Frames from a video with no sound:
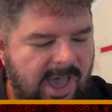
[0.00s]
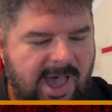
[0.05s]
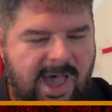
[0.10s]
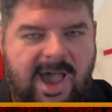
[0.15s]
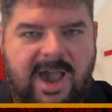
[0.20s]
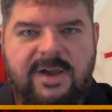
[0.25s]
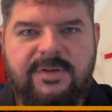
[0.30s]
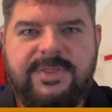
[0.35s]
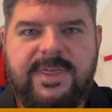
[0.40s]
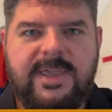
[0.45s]

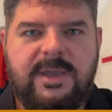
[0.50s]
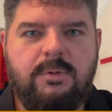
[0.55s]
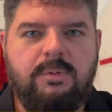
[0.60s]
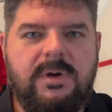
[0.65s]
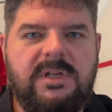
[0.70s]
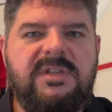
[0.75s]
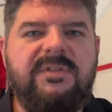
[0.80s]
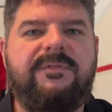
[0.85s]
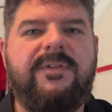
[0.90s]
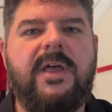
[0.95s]
I think
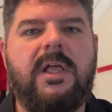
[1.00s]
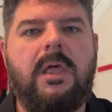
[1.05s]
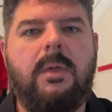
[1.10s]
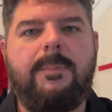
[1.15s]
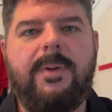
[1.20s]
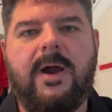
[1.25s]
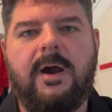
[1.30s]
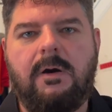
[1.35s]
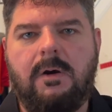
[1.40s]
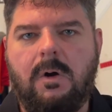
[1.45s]
we
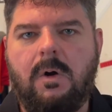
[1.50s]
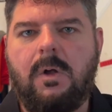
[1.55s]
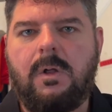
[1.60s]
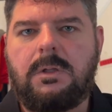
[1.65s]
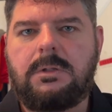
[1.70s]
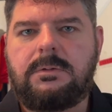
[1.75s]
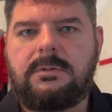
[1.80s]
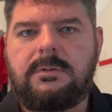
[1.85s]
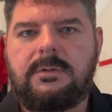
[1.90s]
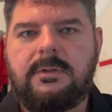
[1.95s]
develop our
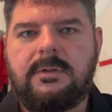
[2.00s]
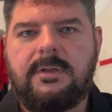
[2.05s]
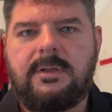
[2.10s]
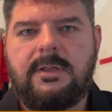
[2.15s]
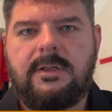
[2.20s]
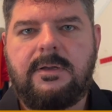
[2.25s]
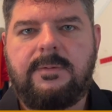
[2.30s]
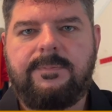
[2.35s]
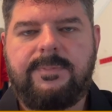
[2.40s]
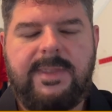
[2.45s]
own,
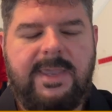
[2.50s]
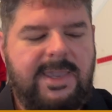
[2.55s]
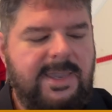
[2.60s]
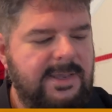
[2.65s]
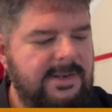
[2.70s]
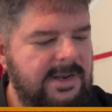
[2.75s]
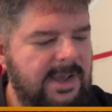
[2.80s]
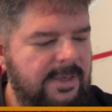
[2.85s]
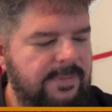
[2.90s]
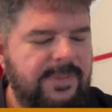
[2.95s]

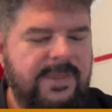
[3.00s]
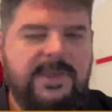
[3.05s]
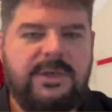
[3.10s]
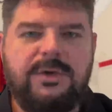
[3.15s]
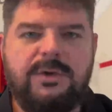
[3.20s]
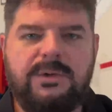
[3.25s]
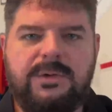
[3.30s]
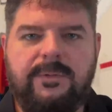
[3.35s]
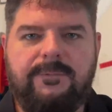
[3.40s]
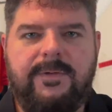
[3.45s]
and I think
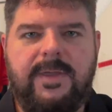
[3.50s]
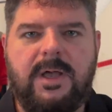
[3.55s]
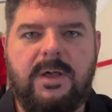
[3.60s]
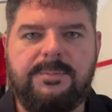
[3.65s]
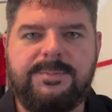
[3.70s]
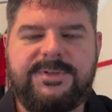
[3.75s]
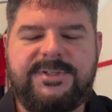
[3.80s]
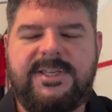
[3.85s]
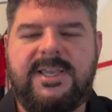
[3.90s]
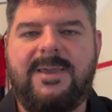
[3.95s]
you
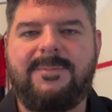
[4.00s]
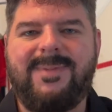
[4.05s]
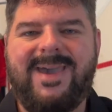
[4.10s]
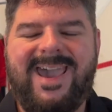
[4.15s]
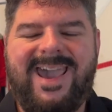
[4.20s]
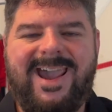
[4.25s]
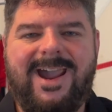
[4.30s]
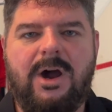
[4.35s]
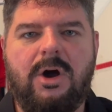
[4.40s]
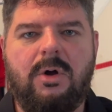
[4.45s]
develop Sam
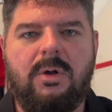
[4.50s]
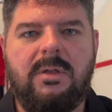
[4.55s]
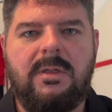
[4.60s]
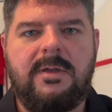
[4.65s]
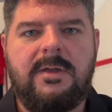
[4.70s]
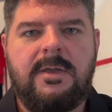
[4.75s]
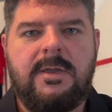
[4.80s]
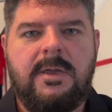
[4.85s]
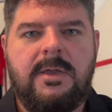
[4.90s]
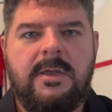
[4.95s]
Howell.
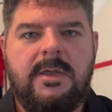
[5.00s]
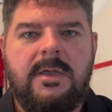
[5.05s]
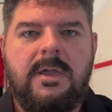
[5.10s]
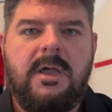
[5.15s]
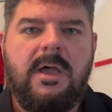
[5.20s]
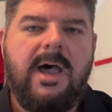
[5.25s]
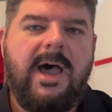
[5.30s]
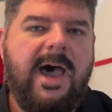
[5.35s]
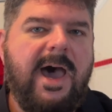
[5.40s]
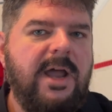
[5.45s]

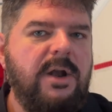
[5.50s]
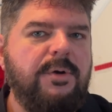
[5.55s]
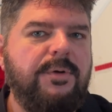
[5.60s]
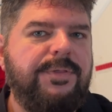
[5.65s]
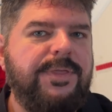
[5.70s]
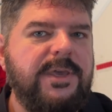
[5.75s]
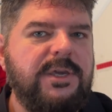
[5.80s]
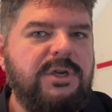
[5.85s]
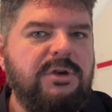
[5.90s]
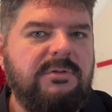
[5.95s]
I don't
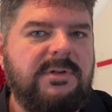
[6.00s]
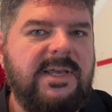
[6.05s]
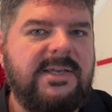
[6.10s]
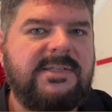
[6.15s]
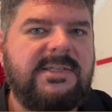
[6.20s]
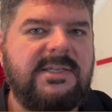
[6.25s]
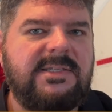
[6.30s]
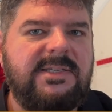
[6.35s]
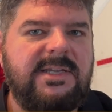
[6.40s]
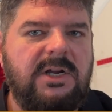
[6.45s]
think you
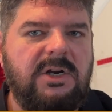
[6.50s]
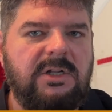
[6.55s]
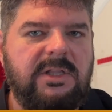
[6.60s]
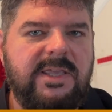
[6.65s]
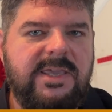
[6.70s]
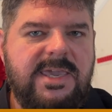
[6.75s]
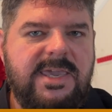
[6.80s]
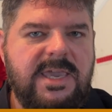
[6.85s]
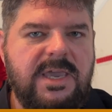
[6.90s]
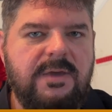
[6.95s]

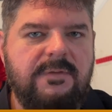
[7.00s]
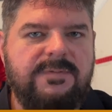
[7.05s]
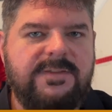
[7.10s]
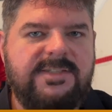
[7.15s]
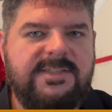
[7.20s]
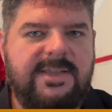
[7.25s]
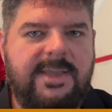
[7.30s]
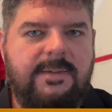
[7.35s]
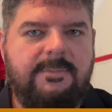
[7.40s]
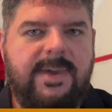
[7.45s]
necessarily give
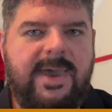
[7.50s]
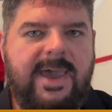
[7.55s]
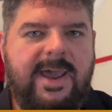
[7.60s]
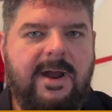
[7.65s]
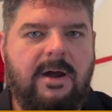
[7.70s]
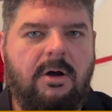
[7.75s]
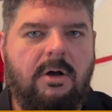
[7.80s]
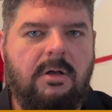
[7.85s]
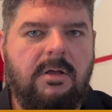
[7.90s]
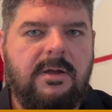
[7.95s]
Sam
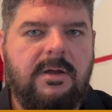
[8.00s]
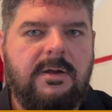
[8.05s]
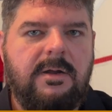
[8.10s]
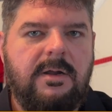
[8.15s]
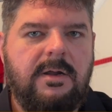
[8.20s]
Howell